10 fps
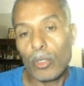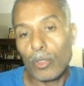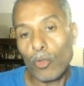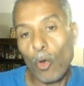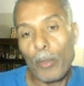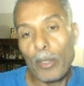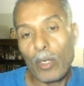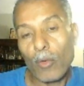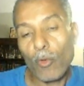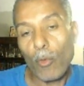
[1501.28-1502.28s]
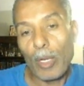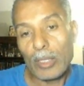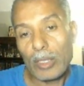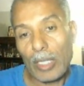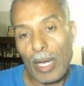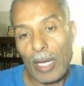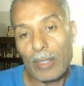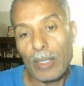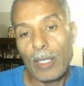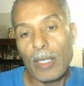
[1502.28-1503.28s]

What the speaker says: is opening from inside,